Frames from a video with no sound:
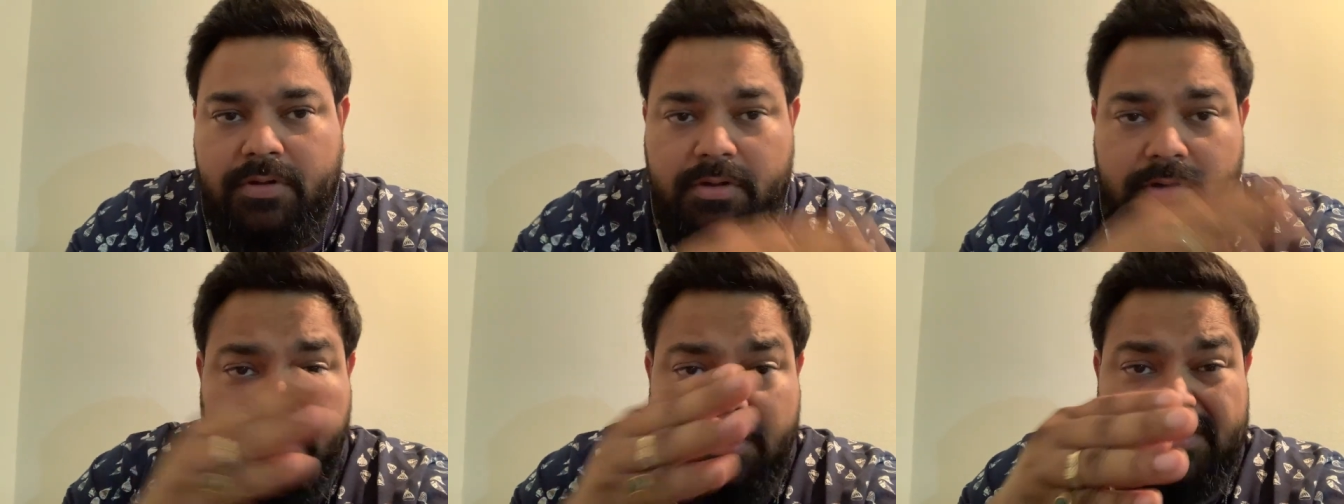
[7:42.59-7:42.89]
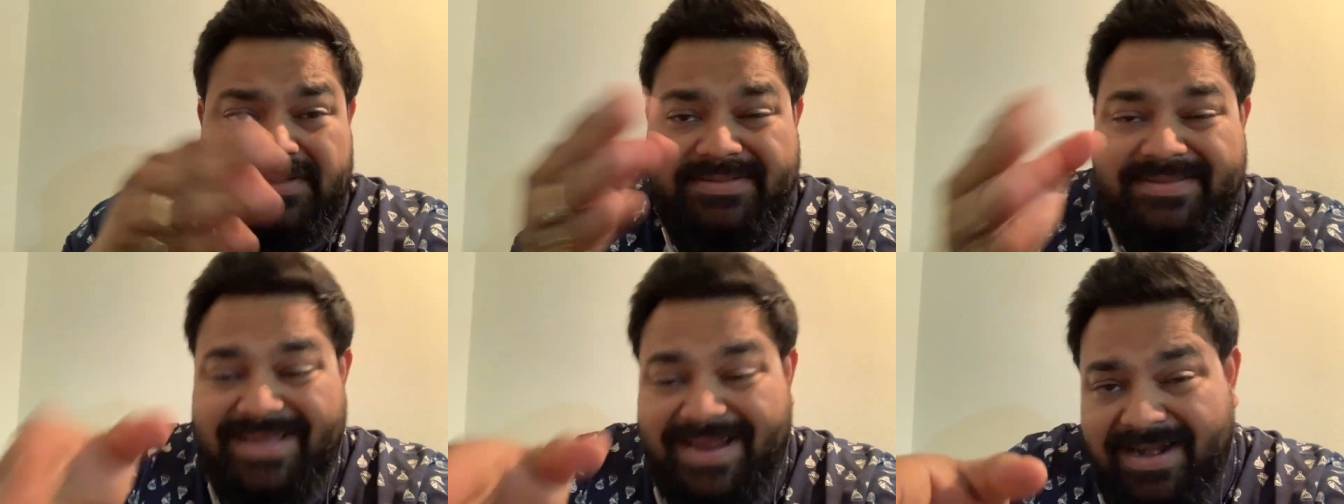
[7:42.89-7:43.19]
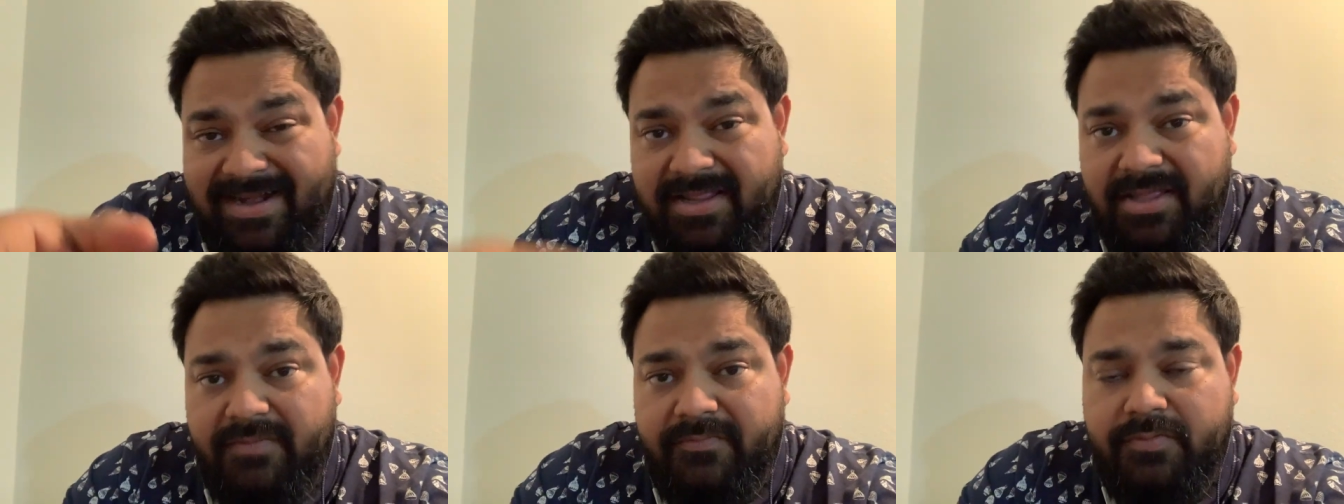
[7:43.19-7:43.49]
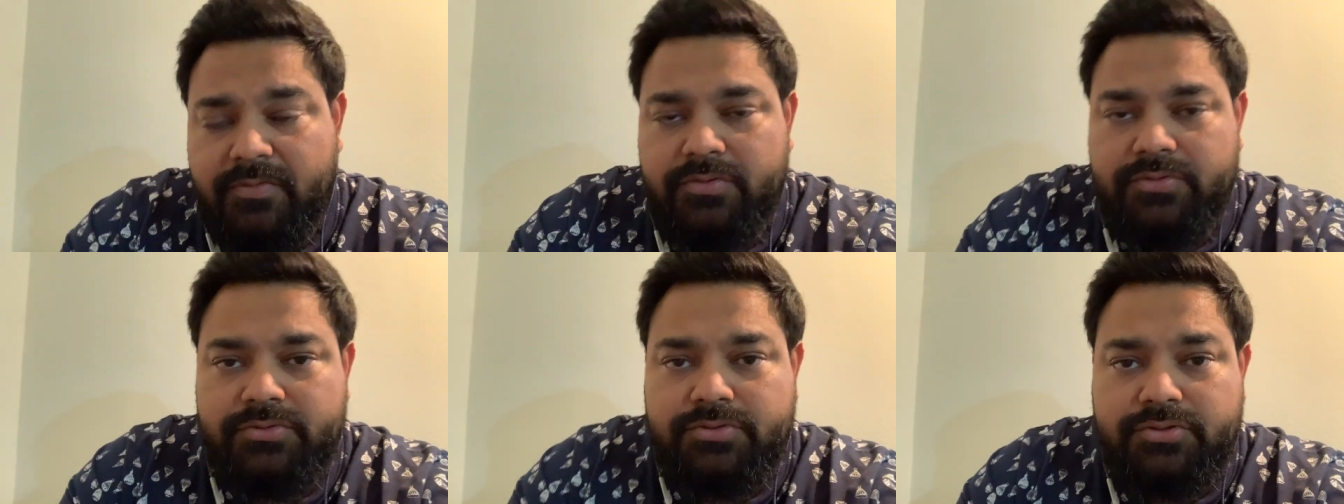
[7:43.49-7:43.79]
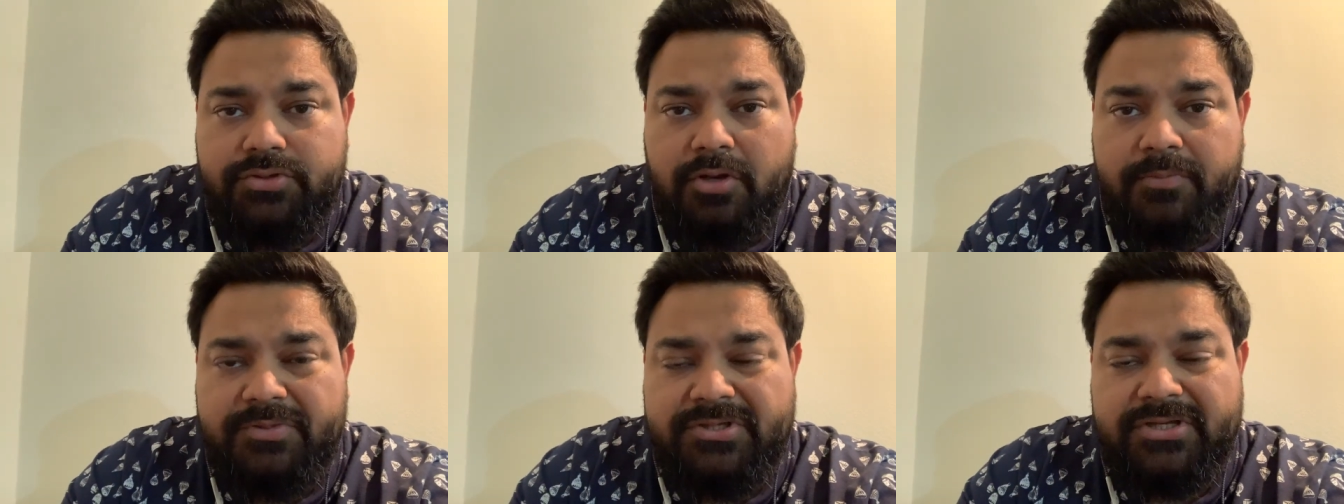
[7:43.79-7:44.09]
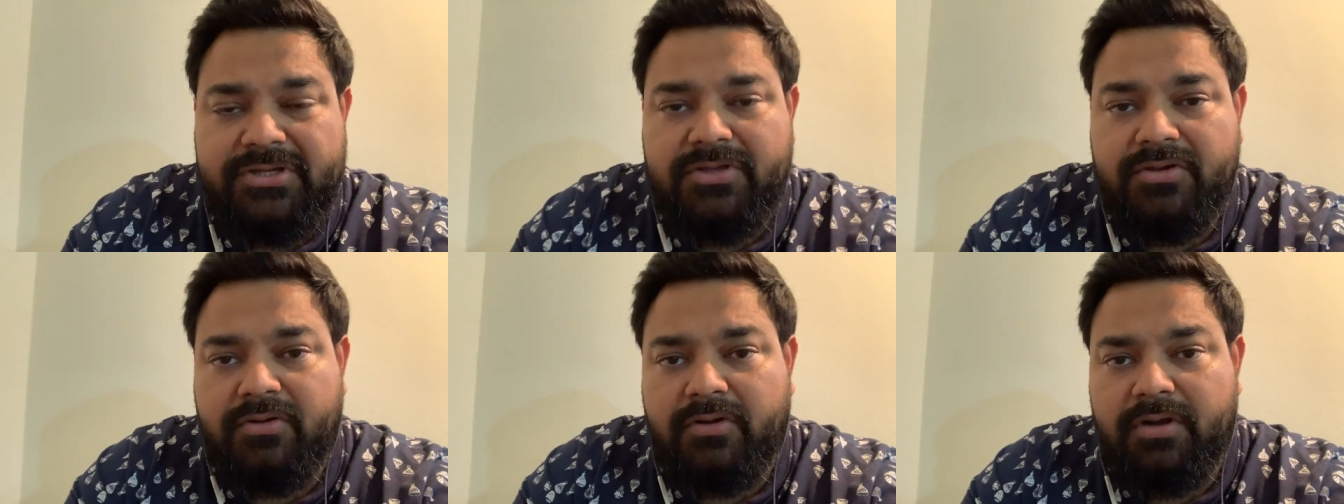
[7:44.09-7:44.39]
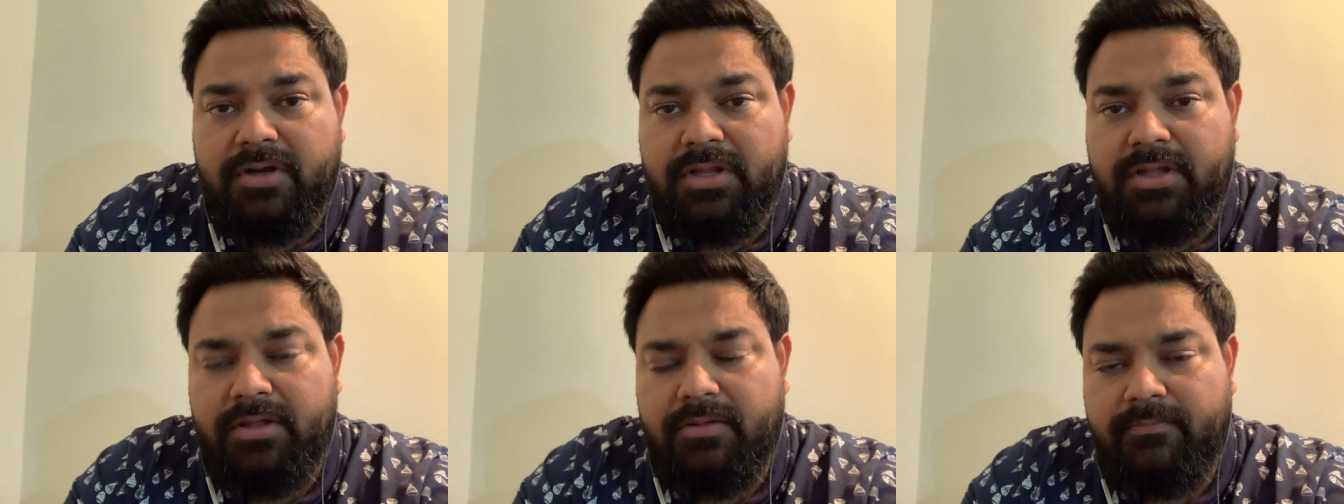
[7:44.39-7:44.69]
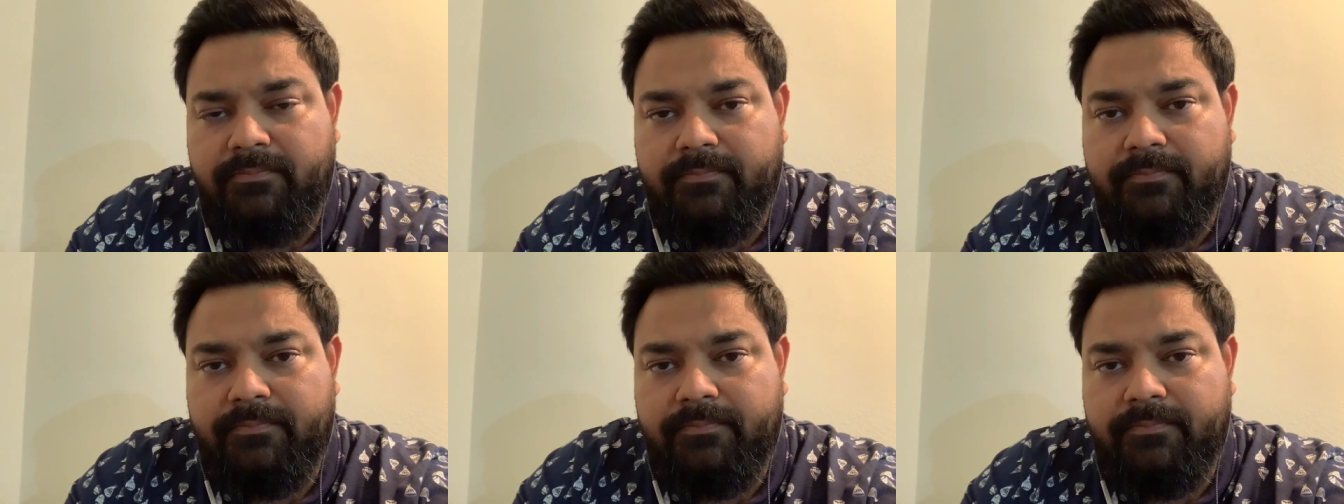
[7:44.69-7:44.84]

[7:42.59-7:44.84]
does that give you job security